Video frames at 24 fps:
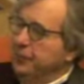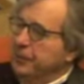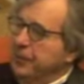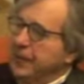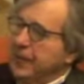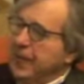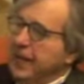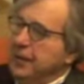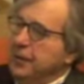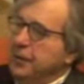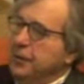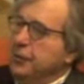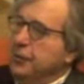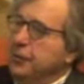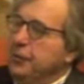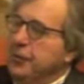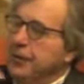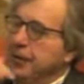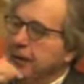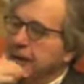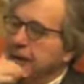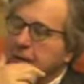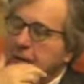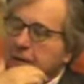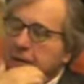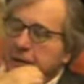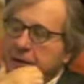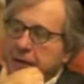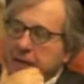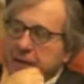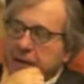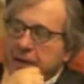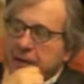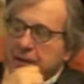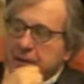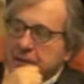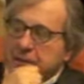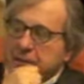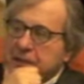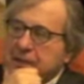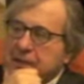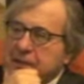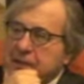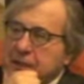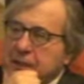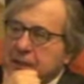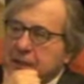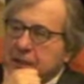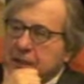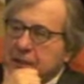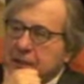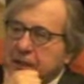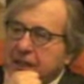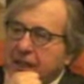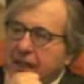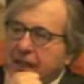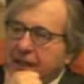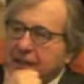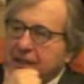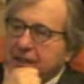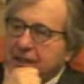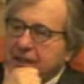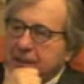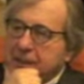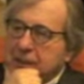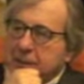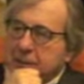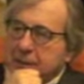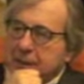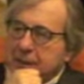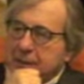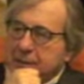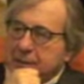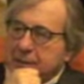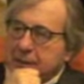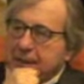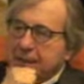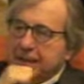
kind of city on the itinerary.